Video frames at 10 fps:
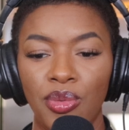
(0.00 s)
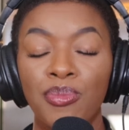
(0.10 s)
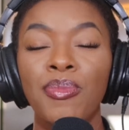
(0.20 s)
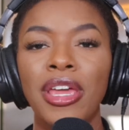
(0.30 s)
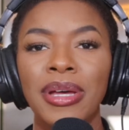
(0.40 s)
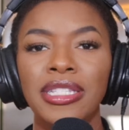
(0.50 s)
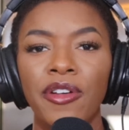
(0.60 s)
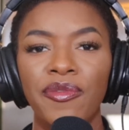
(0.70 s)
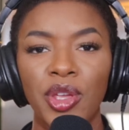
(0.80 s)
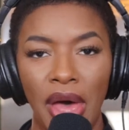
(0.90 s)
make
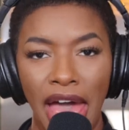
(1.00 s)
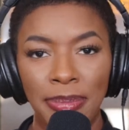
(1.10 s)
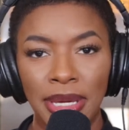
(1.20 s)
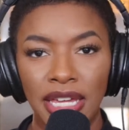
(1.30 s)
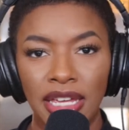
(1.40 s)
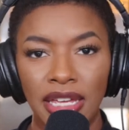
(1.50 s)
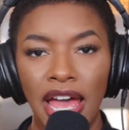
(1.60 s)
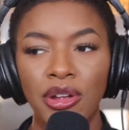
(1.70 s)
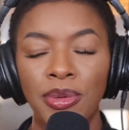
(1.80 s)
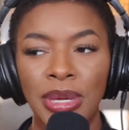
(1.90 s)
myself feel happy,
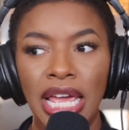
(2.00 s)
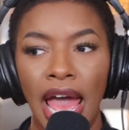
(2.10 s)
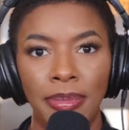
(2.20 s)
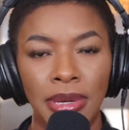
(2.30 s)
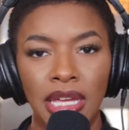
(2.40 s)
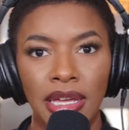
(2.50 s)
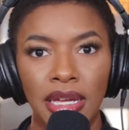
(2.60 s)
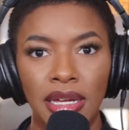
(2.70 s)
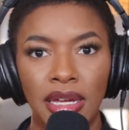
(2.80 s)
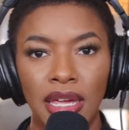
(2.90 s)
how to be happy.
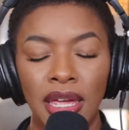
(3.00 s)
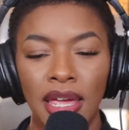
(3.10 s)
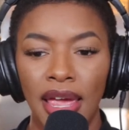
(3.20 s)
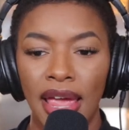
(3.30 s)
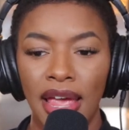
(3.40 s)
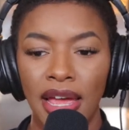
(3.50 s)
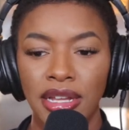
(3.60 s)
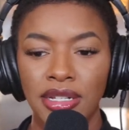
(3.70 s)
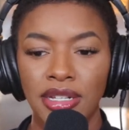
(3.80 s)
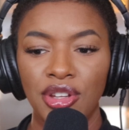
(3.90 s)

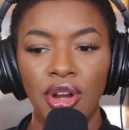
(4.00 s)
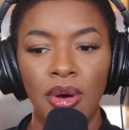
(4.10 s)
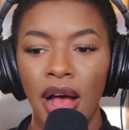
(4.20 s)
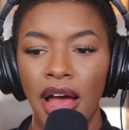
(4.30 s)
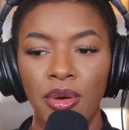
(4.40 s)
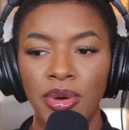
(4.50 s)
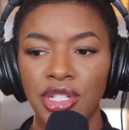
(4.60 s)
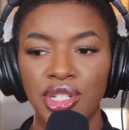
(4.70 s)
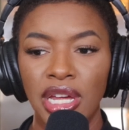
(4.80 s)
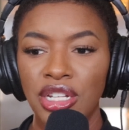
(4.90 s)
And, I
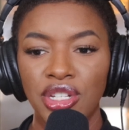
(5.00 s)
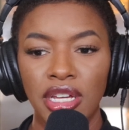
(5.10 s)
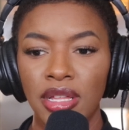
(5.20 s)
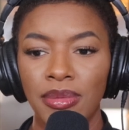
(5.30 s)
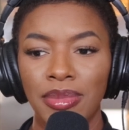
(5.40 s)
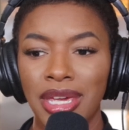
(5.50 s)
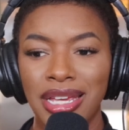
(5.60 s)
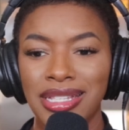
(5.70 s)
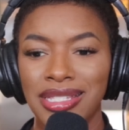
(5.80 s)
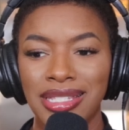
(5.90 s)
wouldn't change it
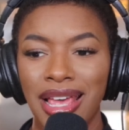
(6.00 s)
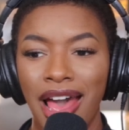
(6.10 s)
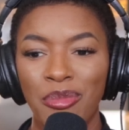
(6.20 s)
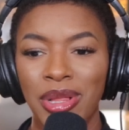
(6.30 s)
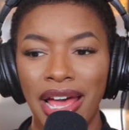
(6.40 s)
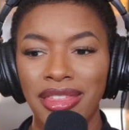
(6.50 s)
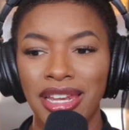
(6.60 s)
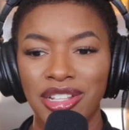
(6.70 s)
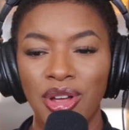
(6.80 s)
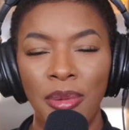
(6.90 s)
because I'm glad that
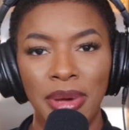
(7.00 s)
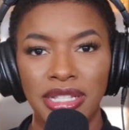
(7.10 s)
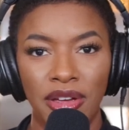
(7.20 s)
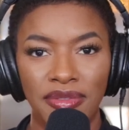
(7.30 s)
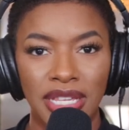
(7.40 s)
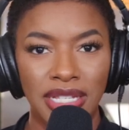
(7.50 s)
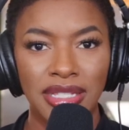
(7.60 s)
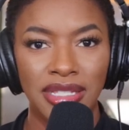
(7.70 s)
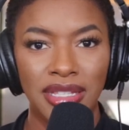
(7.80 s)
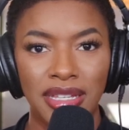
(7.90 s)
I taught myself
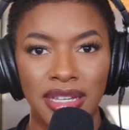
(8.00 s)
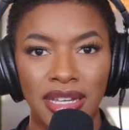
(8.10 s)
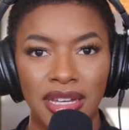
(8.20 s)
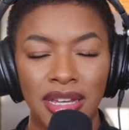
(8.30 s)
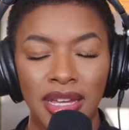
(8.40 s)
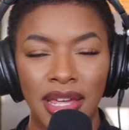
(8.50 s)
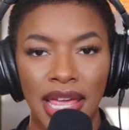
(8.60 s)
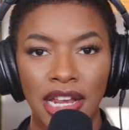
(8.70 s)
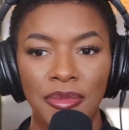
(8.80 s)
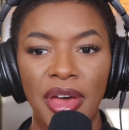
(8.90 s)
this.
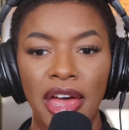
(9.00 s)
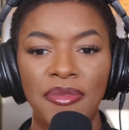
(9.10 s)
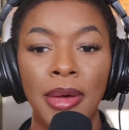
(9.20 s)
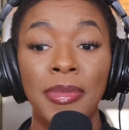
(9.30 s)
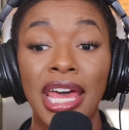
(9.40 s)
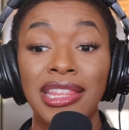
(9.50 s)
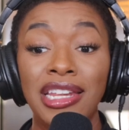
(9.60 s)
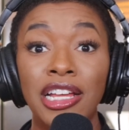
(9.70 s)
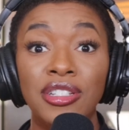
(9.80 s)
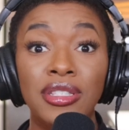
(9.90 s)
And I'm glad that
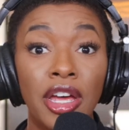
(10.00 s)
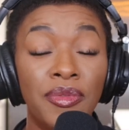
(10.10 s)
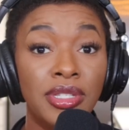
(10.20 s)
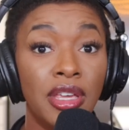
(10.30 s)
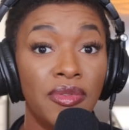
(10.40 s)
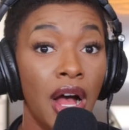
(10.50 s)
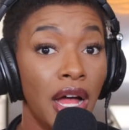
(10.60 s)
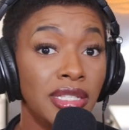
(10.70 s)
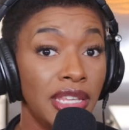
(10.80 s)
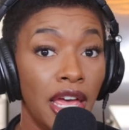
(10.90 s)
I discovered
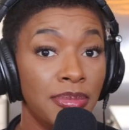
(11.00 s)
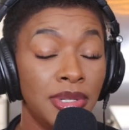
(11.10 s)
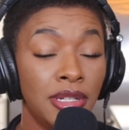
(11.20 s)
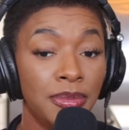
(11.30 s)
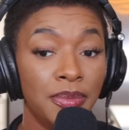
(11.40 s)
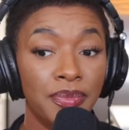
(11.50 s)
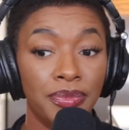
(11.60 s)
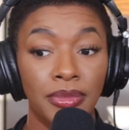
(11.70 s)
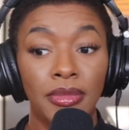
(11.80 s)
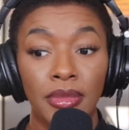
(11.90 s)
self-concept,
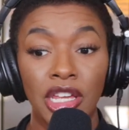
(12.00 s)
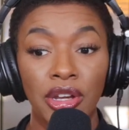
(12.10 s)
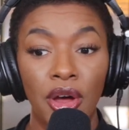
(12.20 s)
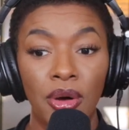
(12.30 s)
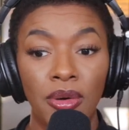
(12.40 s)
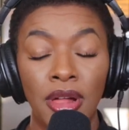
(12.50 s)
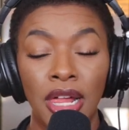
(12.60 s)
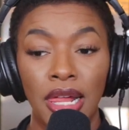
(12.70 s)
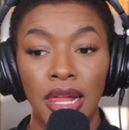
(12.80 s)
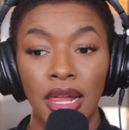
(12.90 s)
So
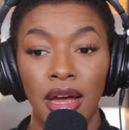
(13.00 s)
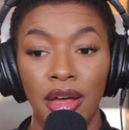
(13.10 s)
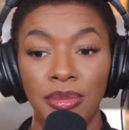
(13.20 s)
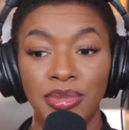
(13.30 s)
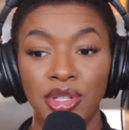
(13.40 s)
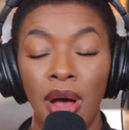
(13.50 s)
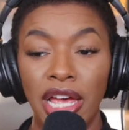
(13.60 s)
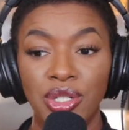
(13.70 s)
I